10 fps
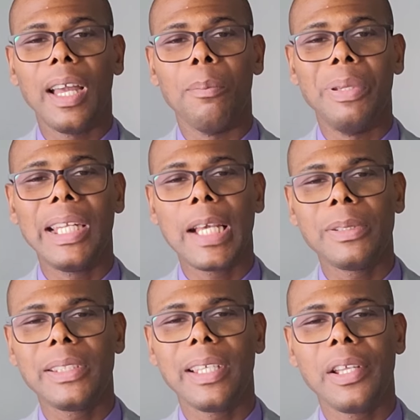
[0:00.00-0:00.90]
And Balaam
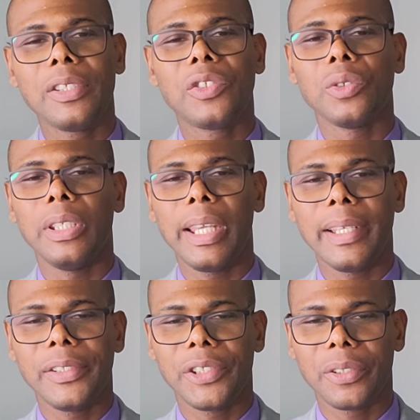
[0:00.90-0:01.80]
said to the
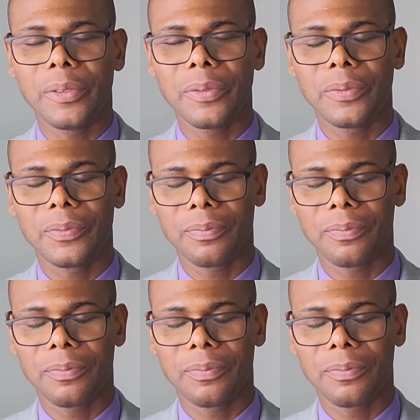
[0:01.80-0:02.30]
angel,